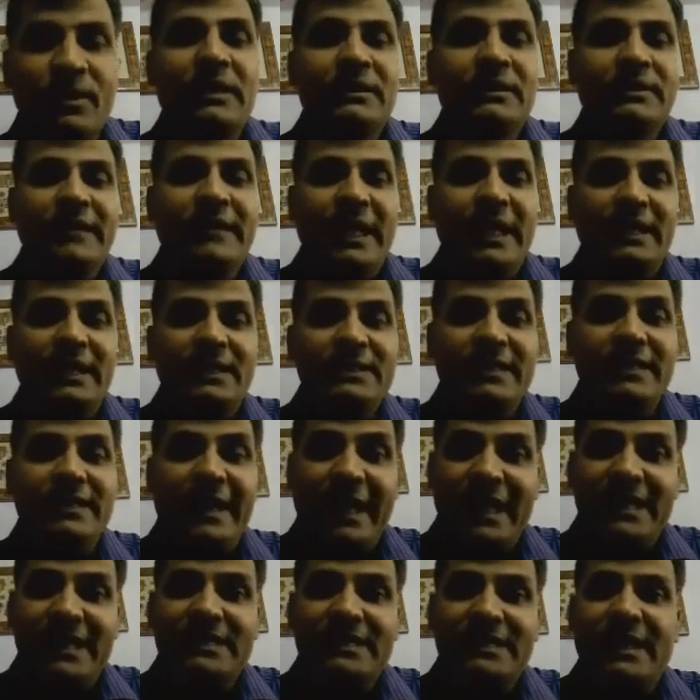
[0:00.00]
that is
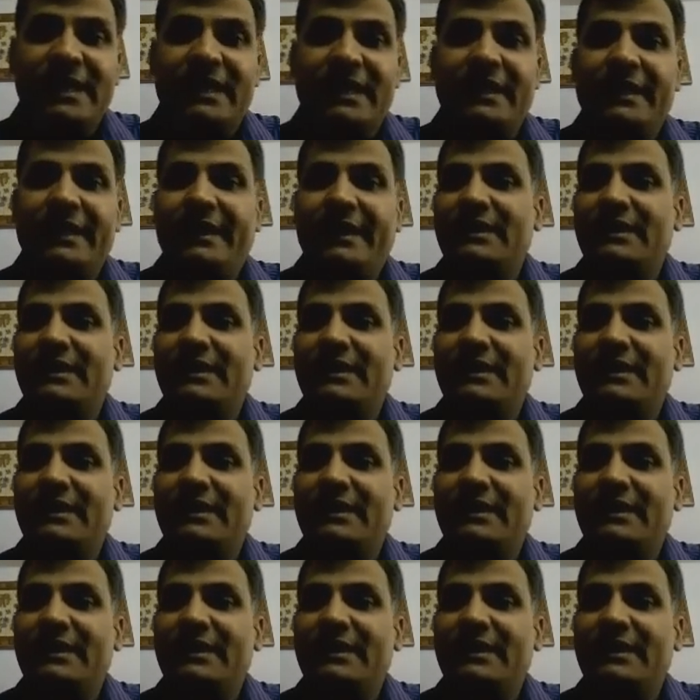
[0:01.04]
Rayleigh scattering.